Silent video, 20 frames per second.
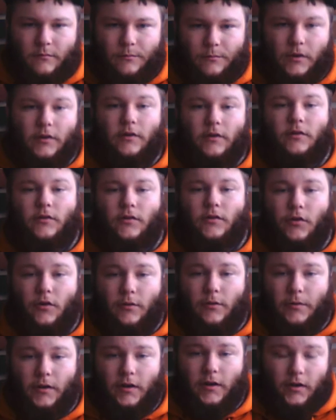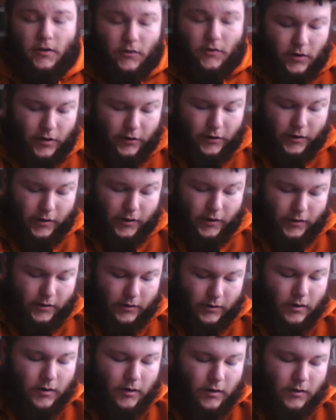Peter Stokeby cherry.
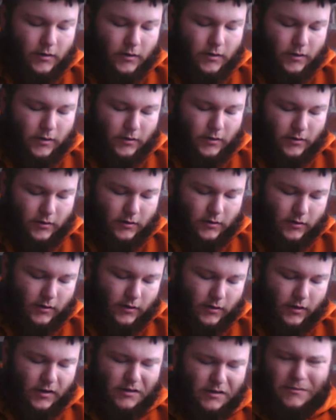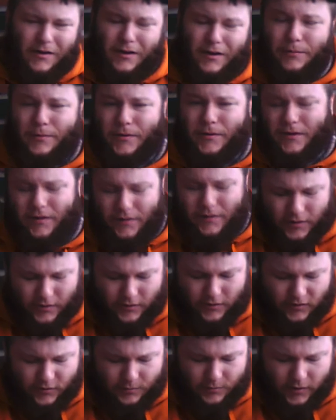In my opinion,
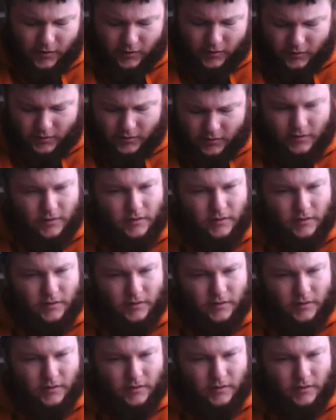it smelled